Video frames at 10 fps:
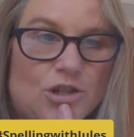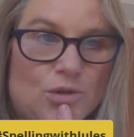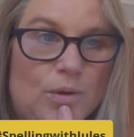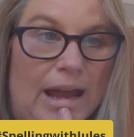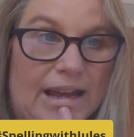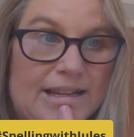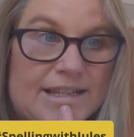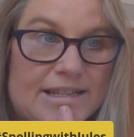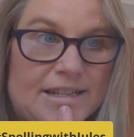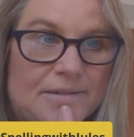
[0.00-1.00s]
do
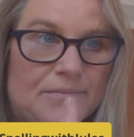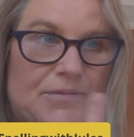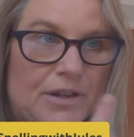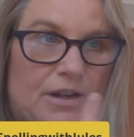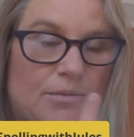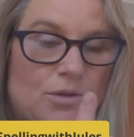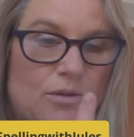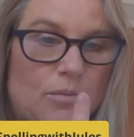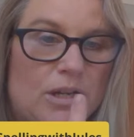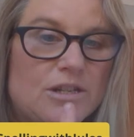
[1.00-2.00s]
S. So it comes
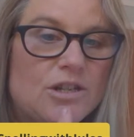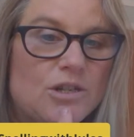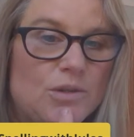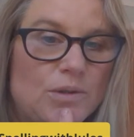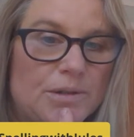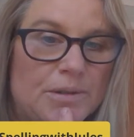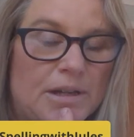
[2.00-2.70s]
from the word do.